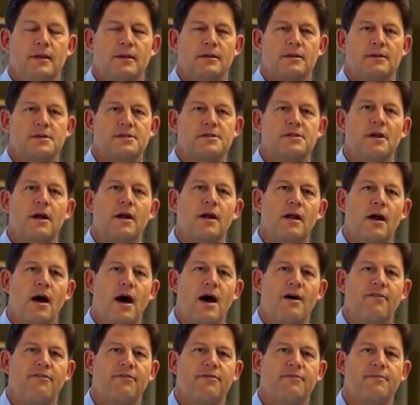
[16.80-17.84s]
To start
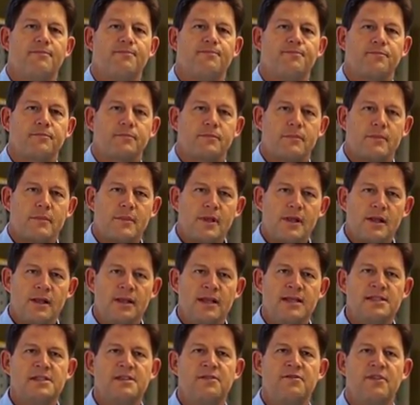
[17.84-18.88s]
off,
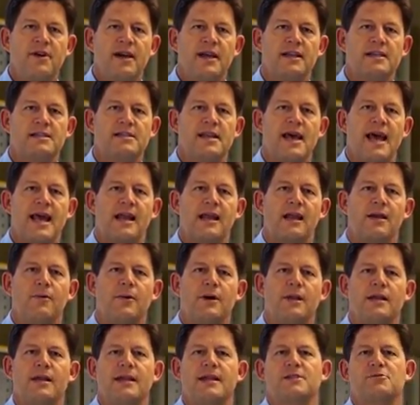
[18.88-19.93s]
let's define exactly
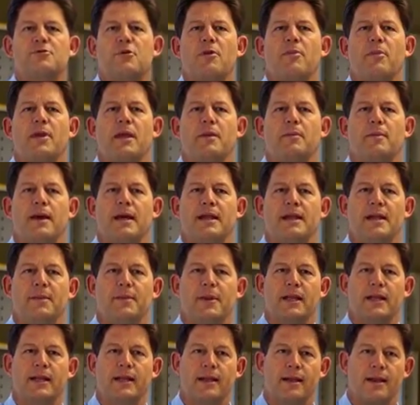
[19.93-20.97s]
what it is we mean by
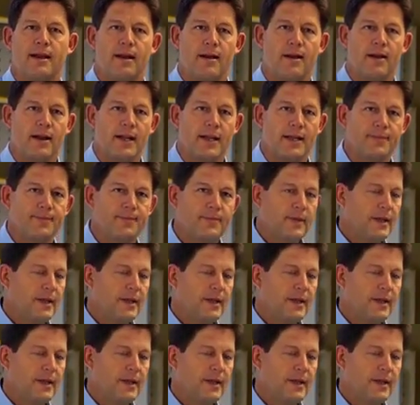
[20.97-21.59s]
dimming linearity.